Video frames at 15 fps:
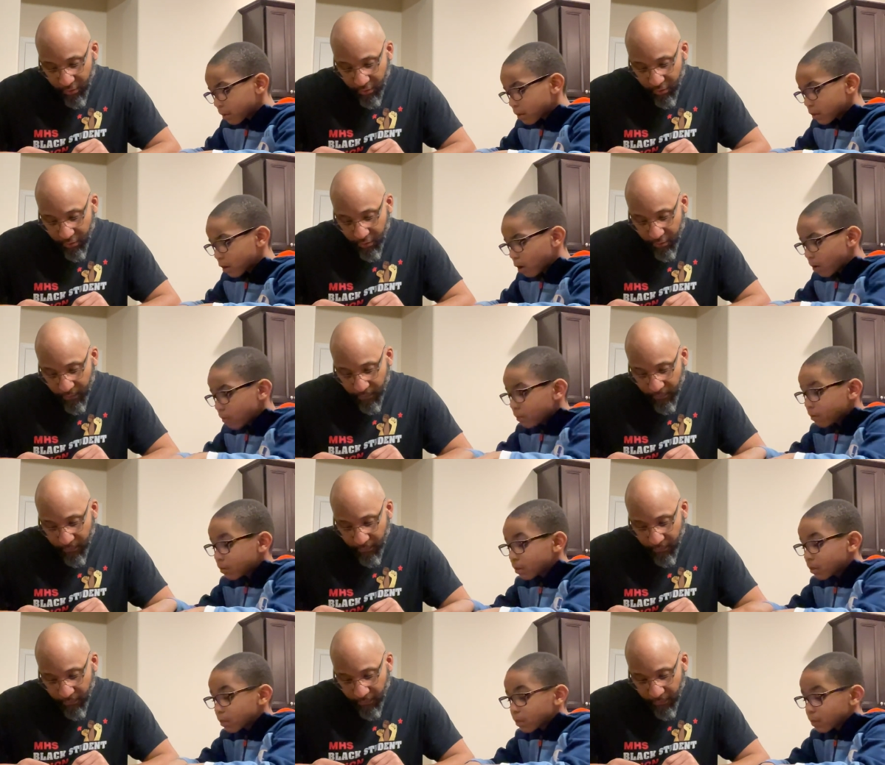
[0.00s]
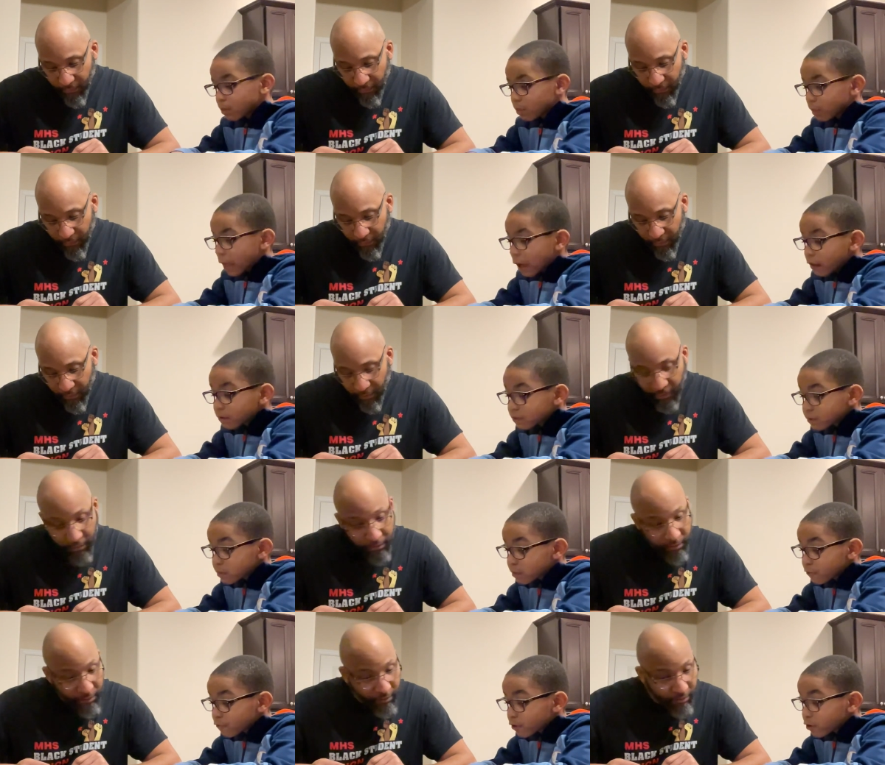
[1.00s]
Speaker 1: No. That's
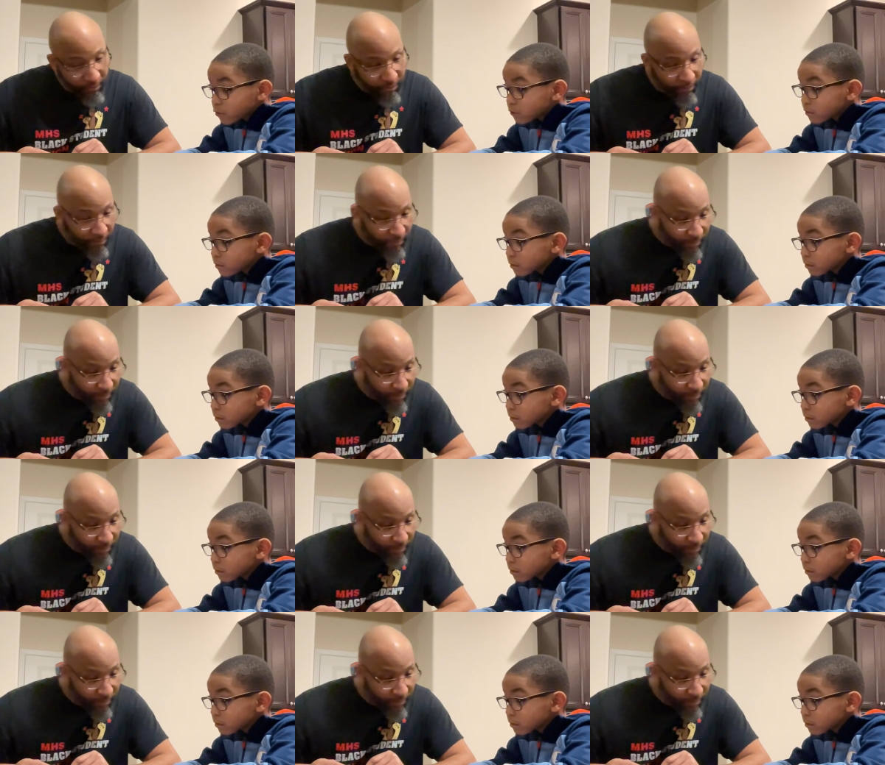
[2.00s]
the face.